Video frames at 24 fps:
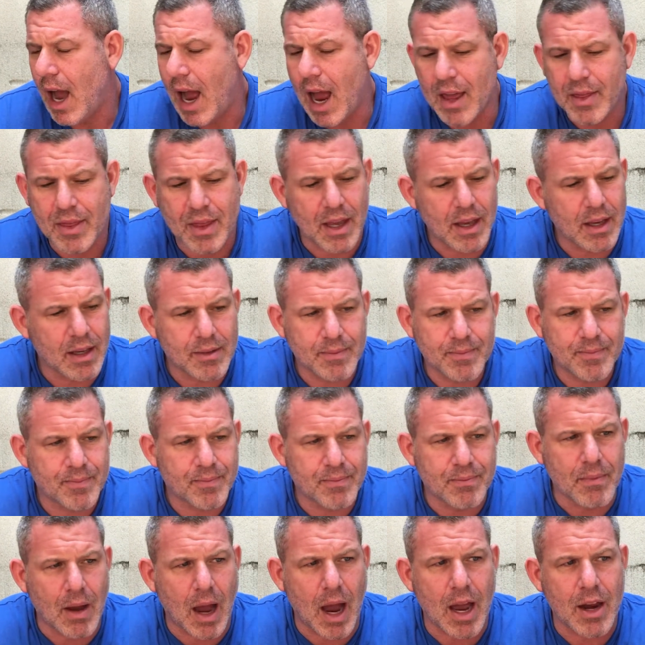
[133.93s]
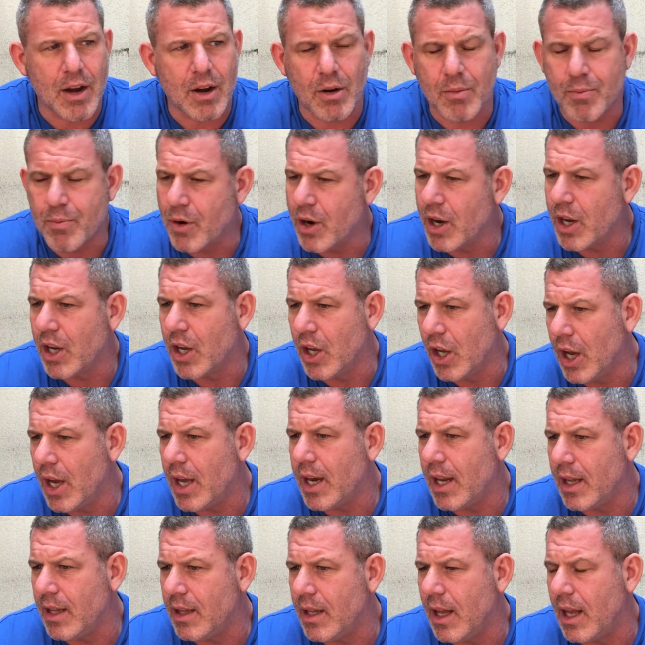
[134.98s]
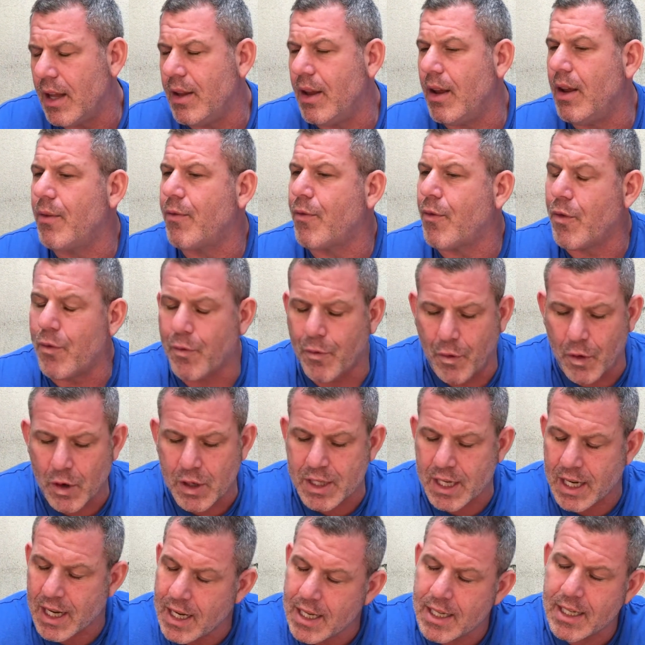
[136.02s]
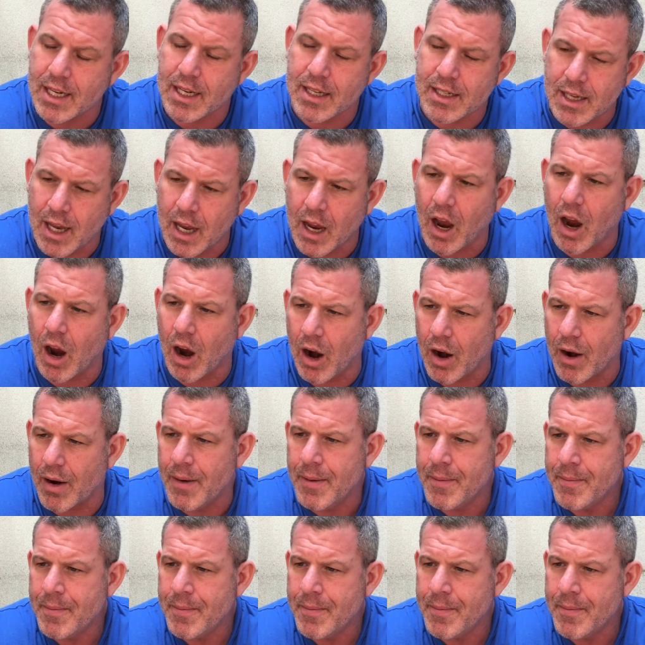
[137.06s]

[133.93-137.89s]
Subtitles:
I think mine are pretty good, and for as easy as they are.